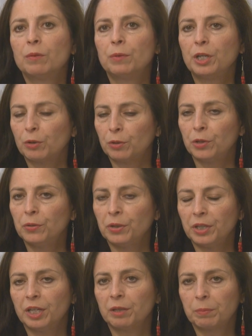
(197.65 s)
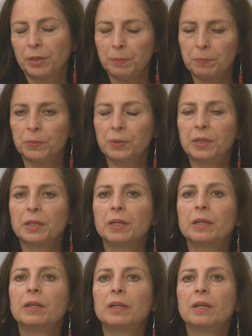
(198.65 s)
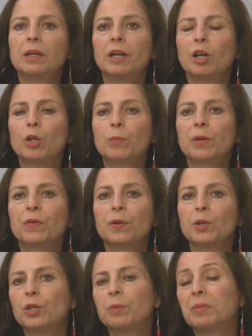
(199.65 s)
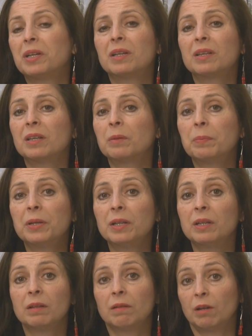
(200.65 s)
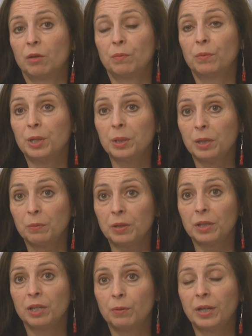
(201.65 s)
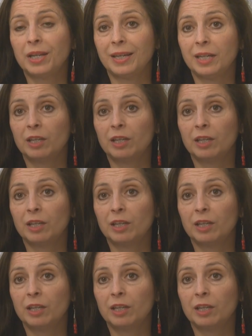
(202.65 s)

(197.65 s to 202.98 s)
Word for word: recruit young people into a health profession because it's been a really, really great